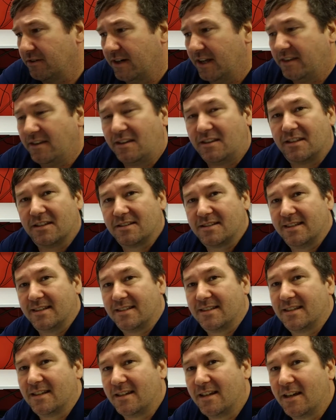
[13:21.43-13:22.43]
And I think this
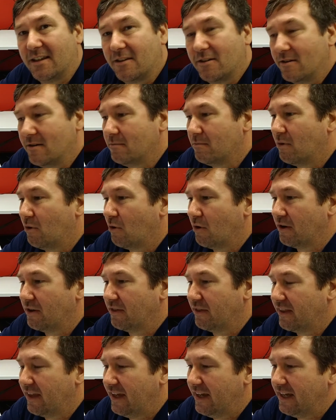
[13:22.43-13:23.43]
is another
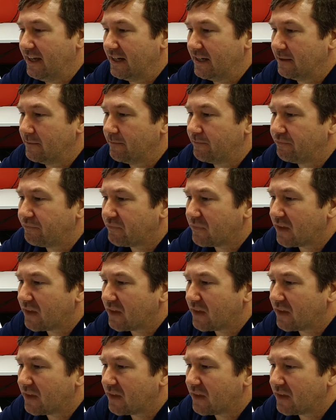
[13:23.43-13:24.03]
important thing.